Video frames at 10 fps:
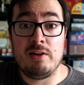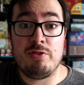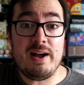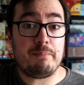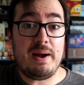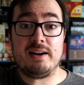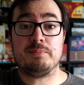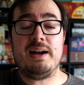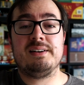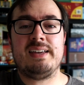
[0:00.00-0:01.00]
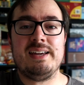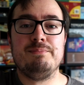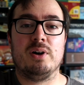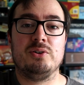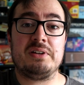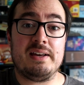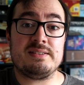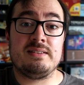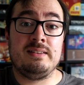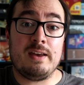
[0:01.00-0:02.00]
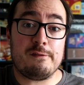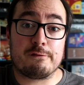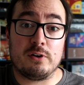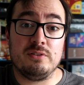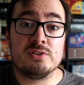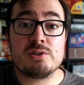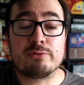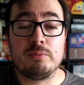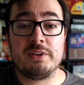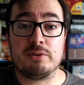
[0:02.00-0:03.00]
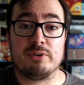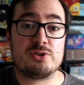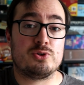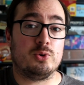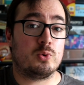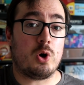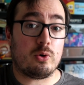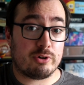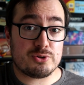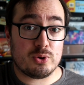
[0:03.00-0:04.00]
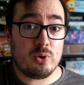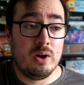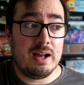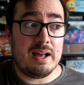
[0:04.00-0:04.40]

That Pac-Man game mode is different from the original Quoridor,